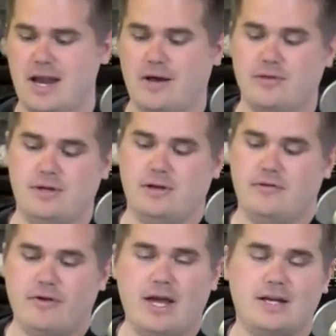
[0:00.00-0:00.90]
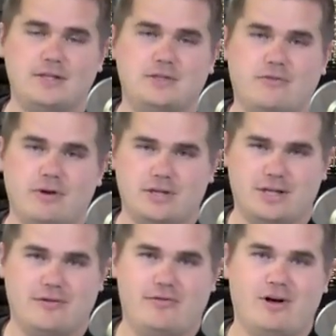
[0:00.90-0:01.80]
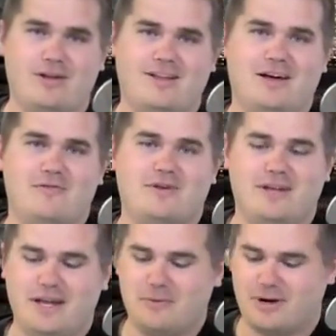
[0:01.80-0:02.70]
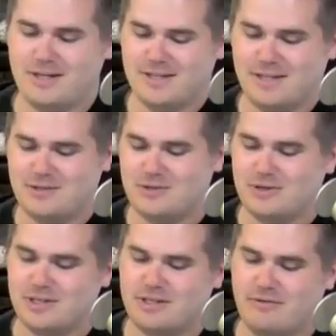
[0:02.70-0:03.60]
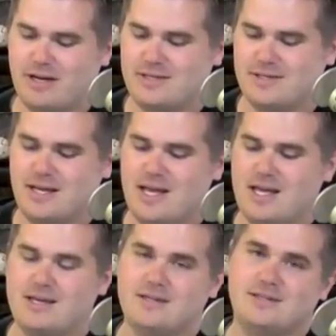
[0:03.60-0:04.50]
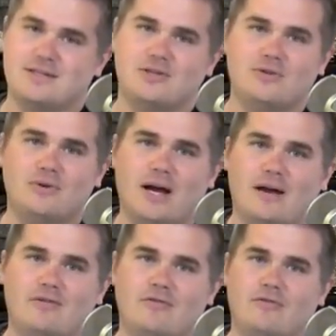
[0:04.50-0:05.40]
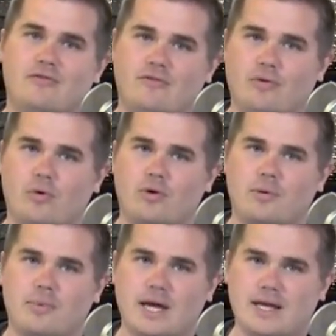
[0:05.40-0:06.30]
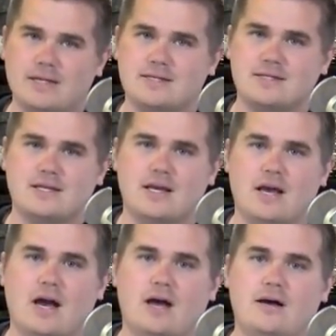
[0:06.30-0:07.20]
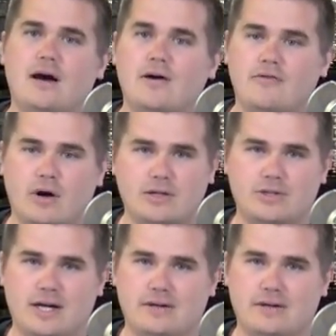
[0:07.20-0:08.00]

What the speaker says: Now the advantage, first of all, of a network attached storage device is you have four bays of hard